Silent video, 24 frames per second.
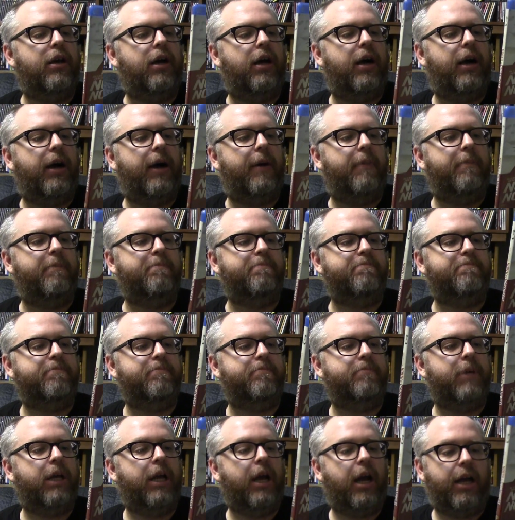Um,
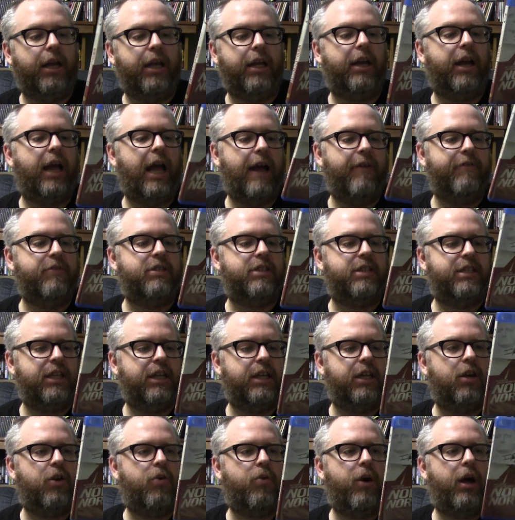again, I haven't
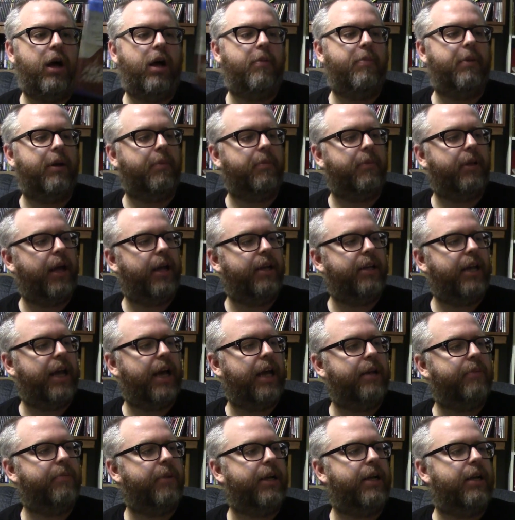seen it in a while, but I'm glad to
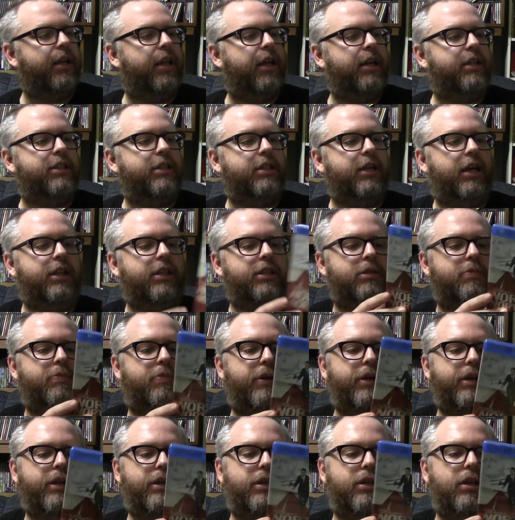add it to my collection. Got this
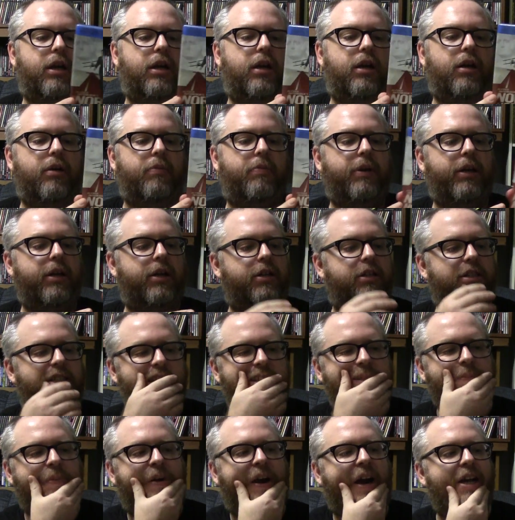pretty, uh, pretty
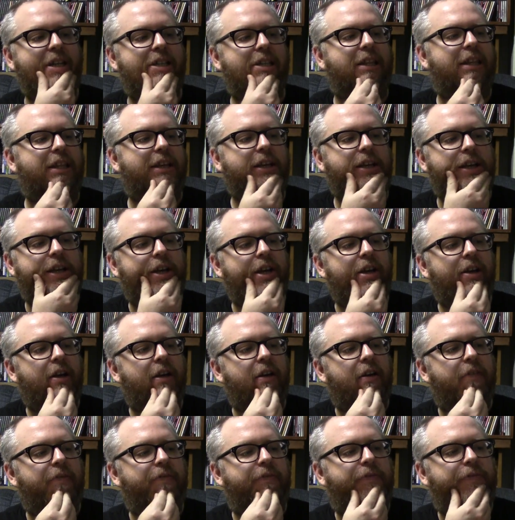decent price. I think
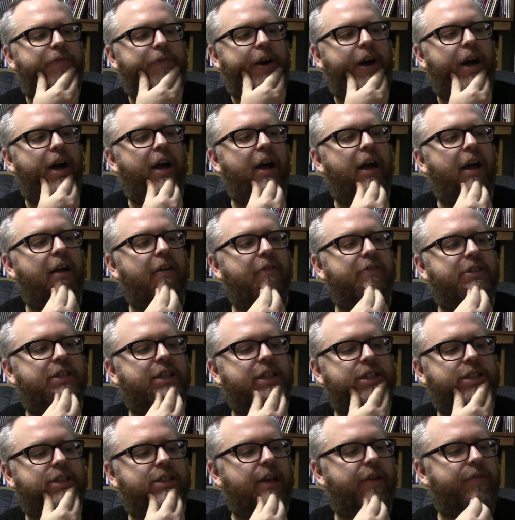five,
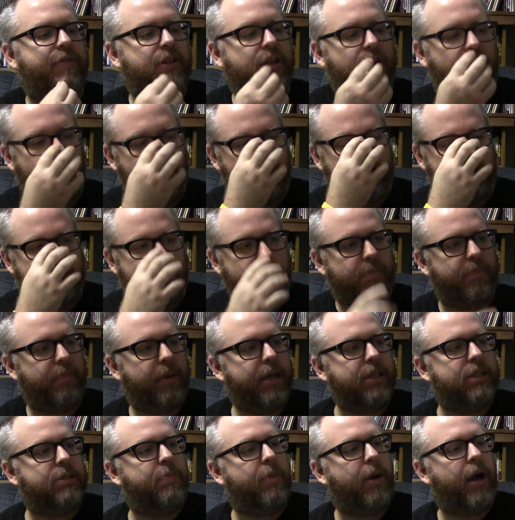six, seven dollars at
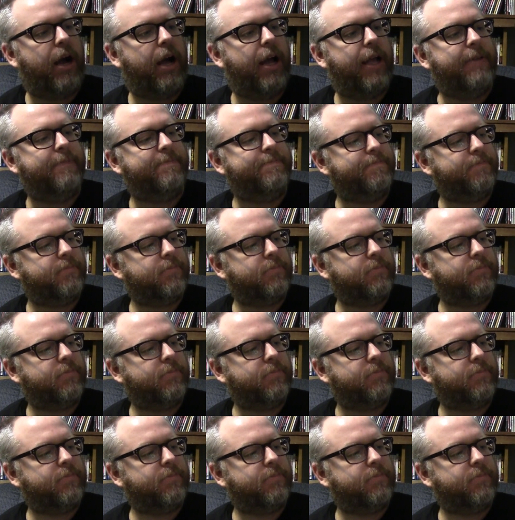Best Buy.